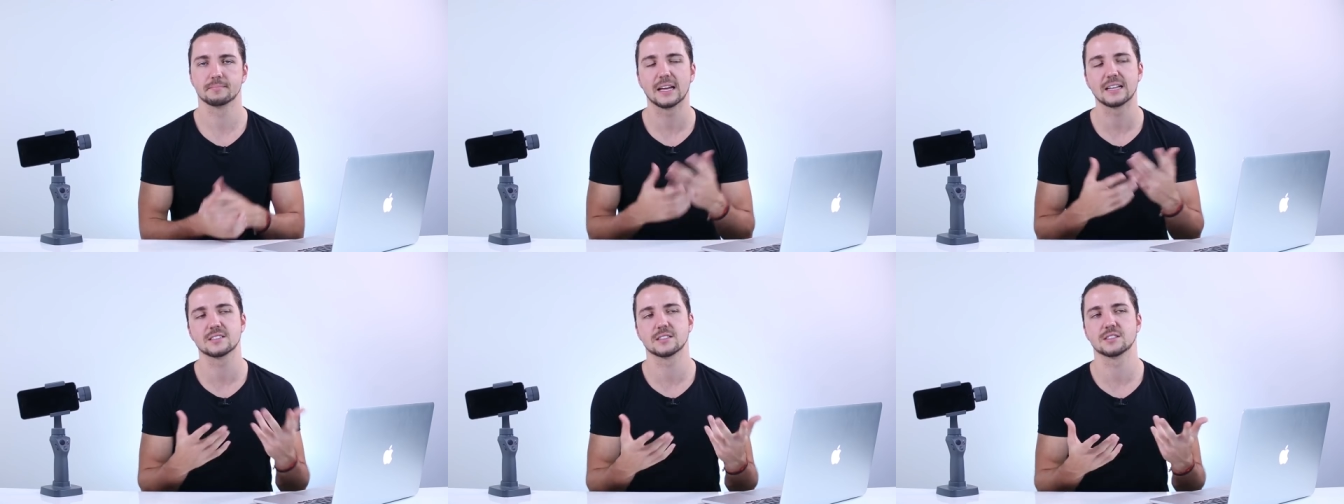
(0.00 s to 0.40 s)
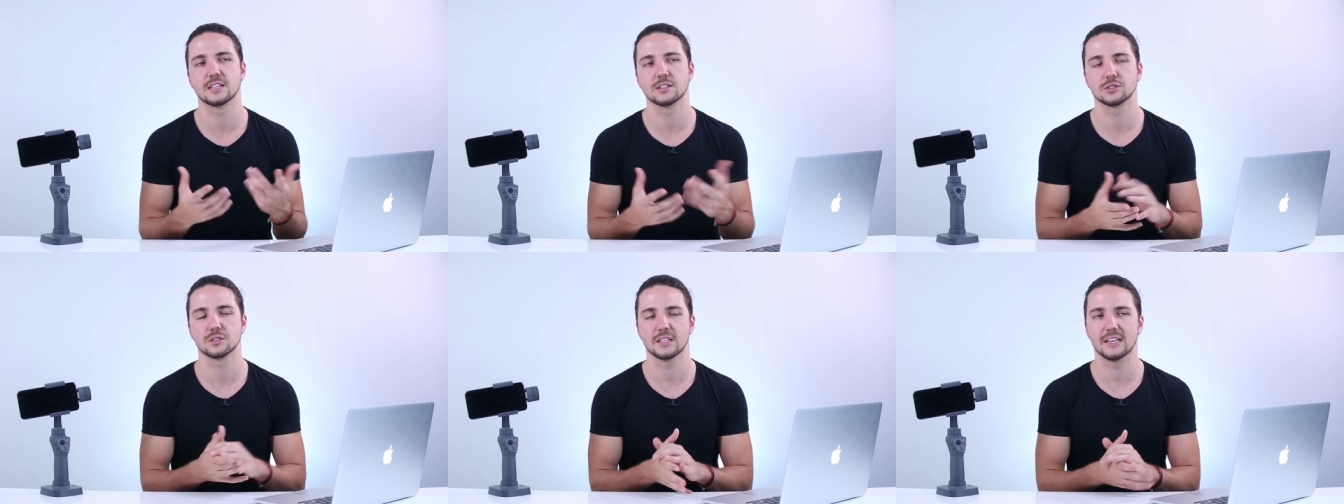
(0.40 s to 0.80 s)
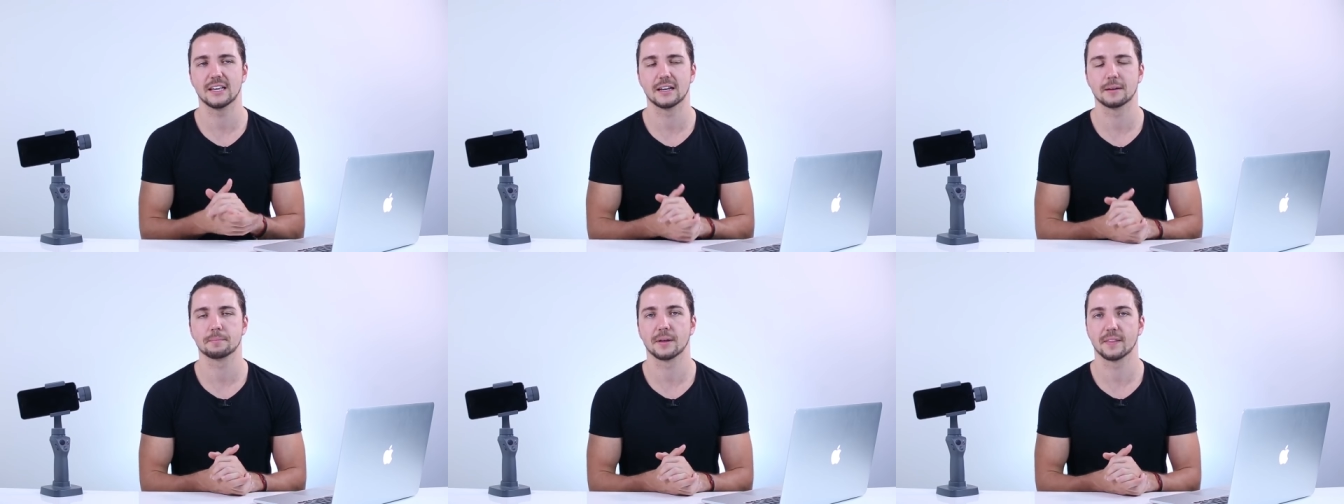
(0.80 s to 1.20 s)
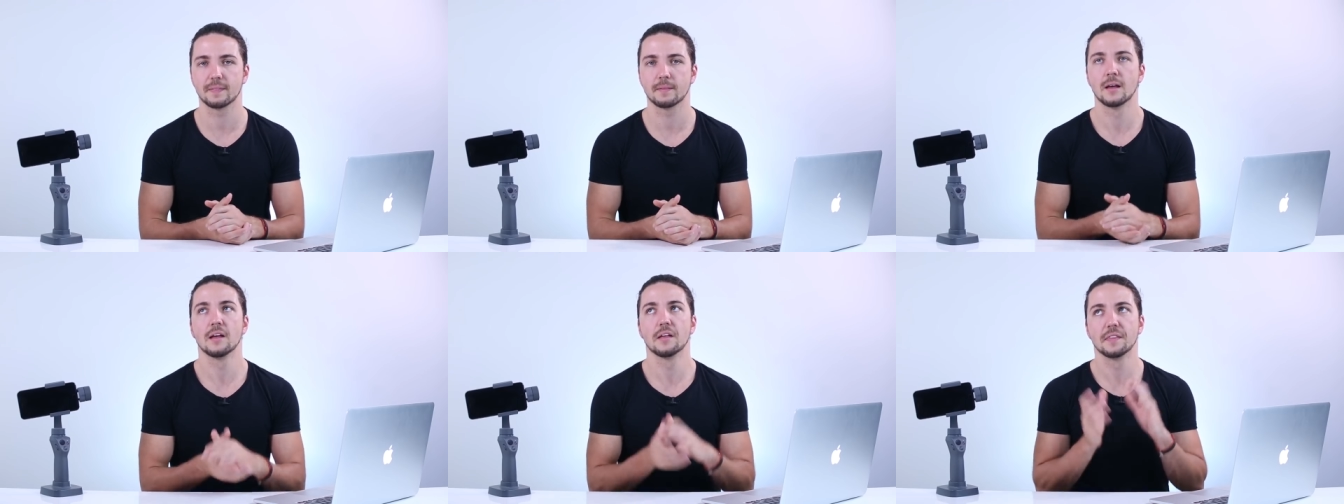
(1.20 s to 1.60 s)
That's essentially it.
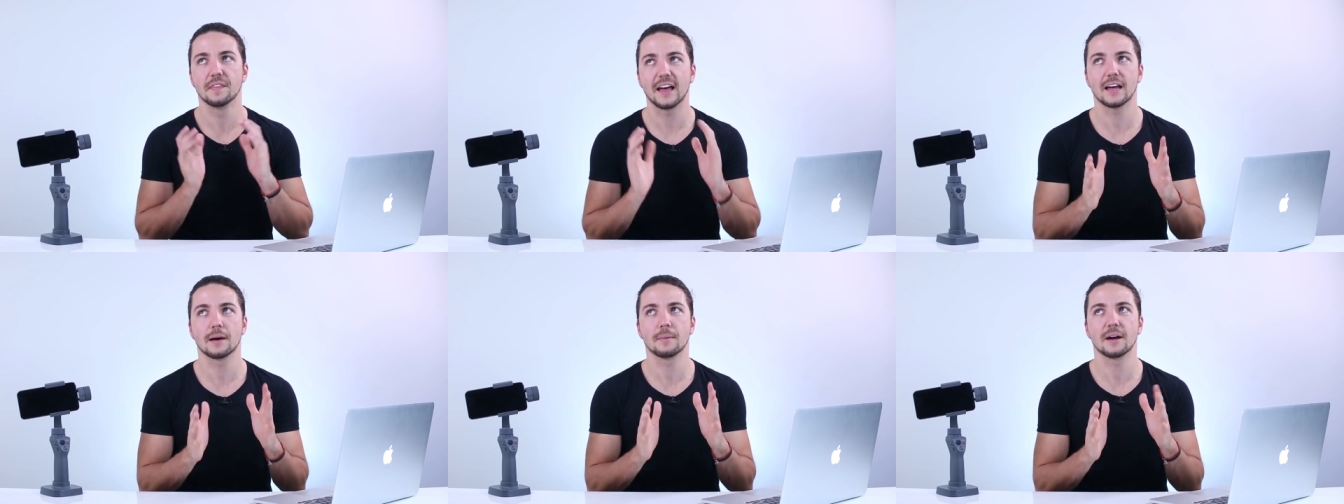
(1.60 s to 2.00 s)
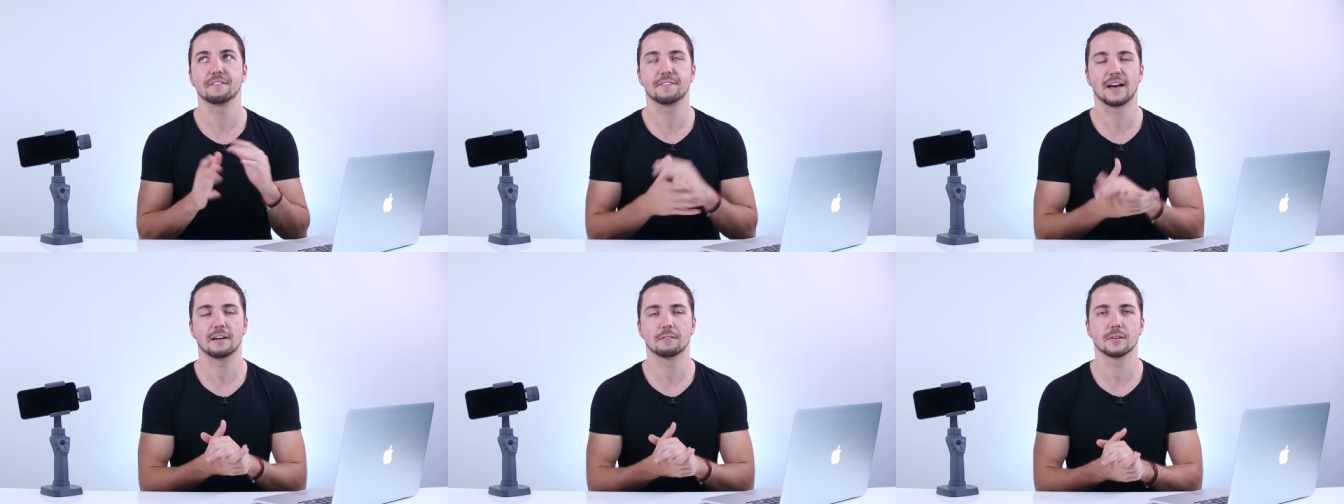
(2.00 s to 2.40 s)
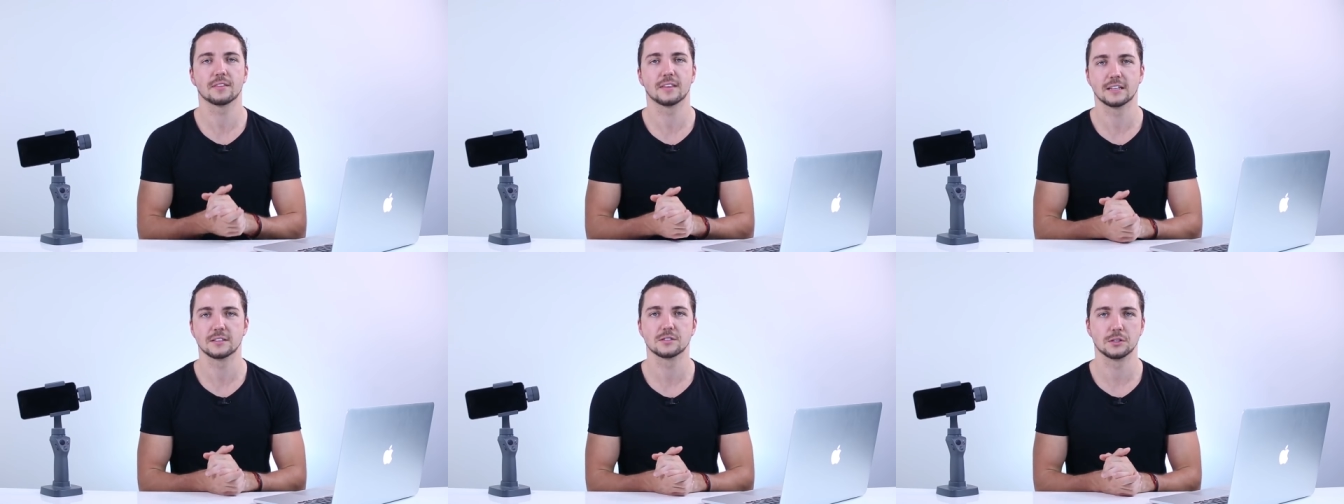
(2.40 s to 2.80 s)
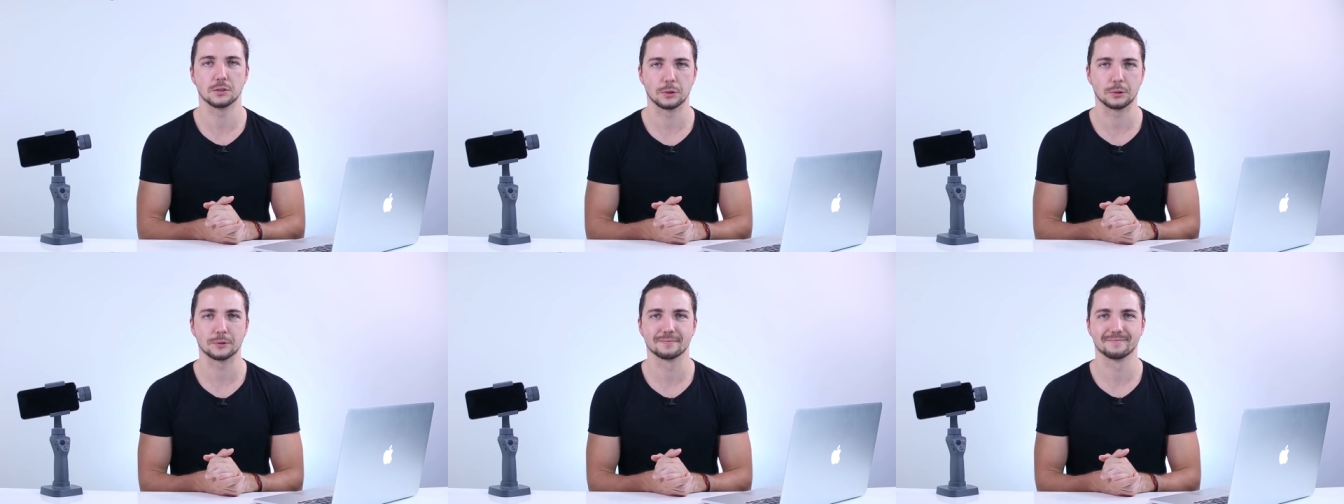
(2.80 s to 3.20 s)
But they are my favorite things to
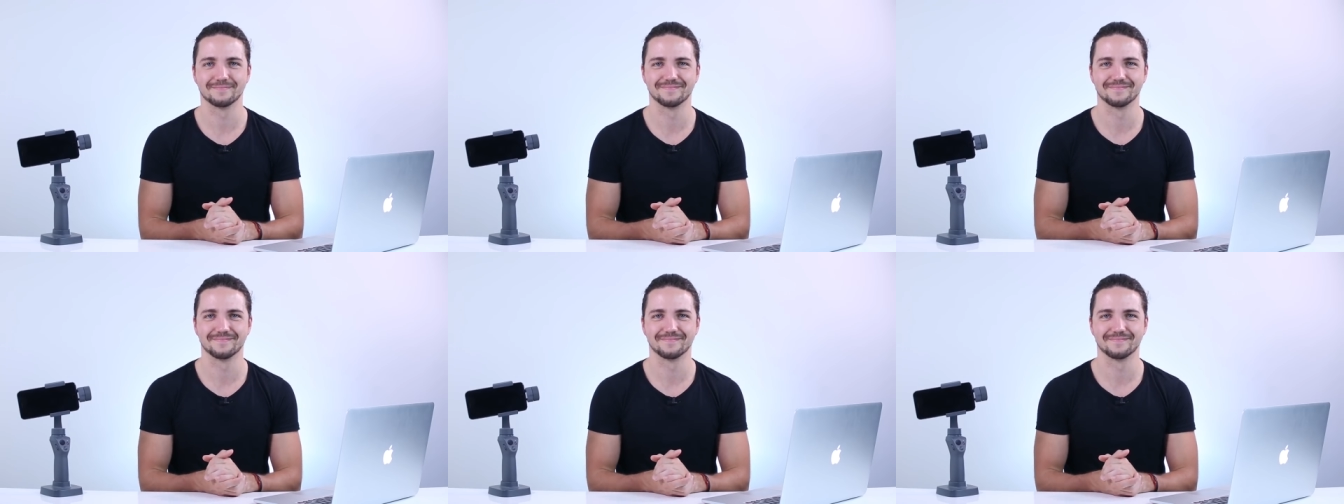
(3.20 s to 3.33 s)
do.